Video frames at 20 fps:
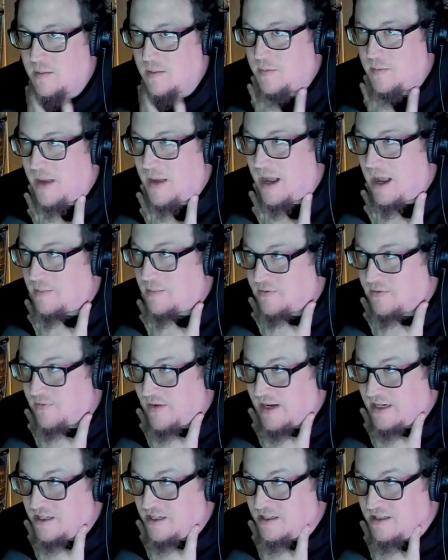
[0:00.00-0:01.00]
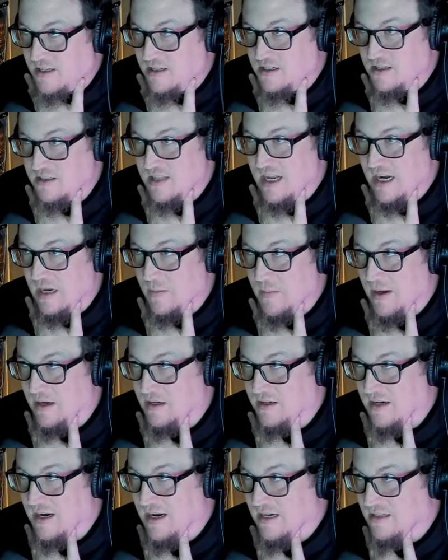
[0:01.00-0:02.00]
throwing out some of my observations
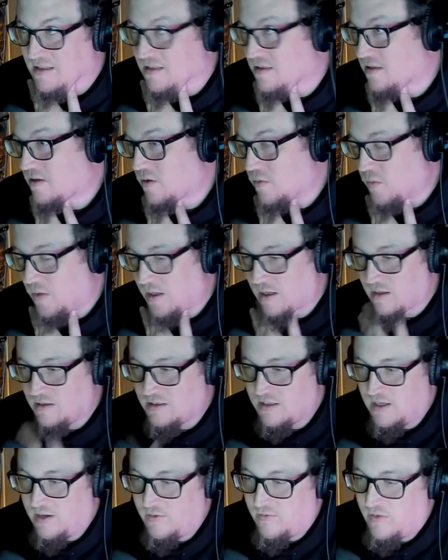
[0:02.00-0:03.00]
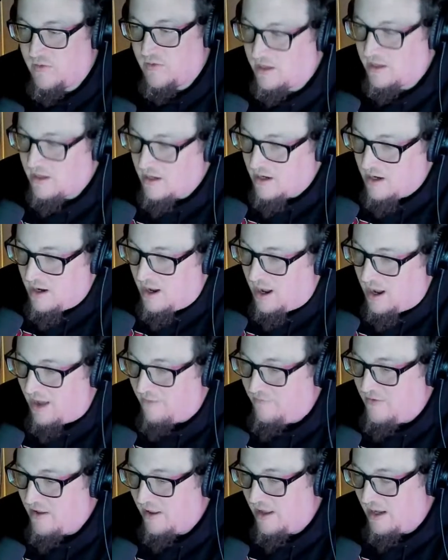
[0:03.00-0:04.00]
and just thinking about your guys' career and stuff,
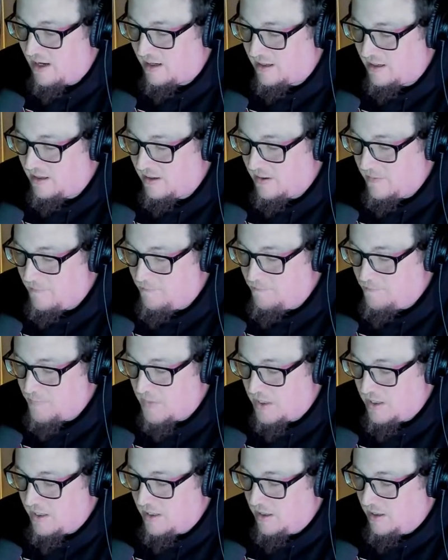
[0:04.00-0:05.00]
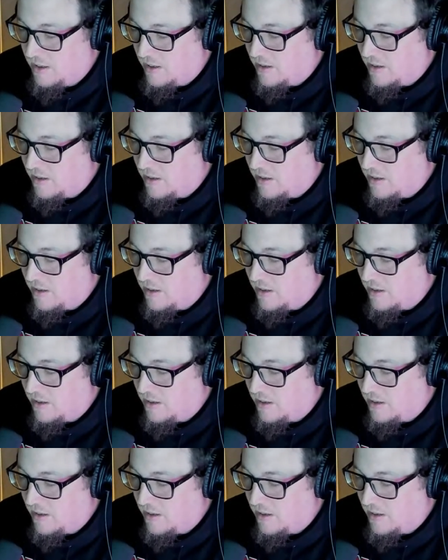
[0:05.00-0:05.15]
like I feel like